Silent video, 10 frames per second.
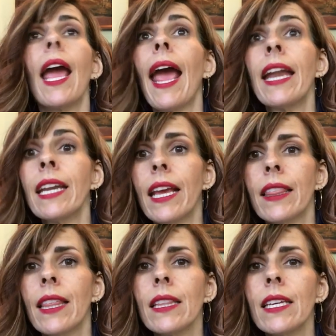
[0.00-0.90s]
and
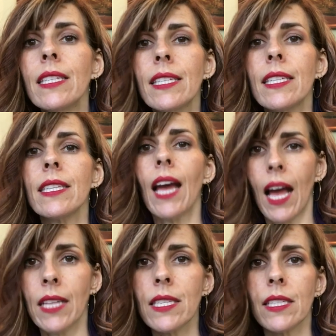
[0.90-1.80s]
the list is
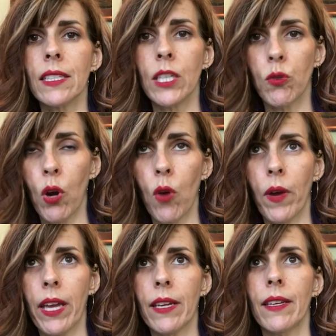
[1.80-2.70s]
constantly
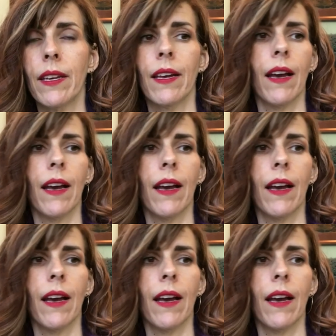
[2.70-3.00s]
growing.